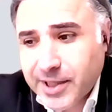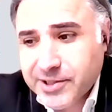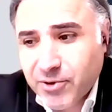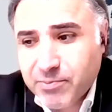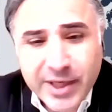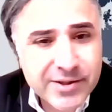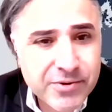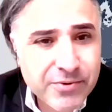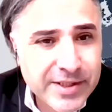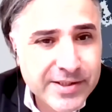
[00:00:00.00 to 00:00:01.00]
I turn back
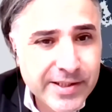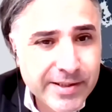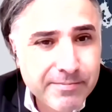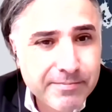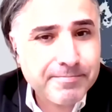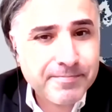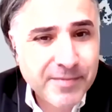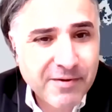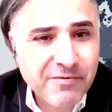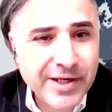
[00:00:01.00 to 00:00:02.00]
to you, Nassim.
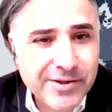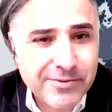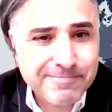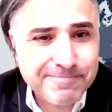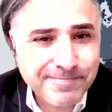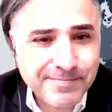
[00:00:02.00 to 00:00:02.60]
Thank you.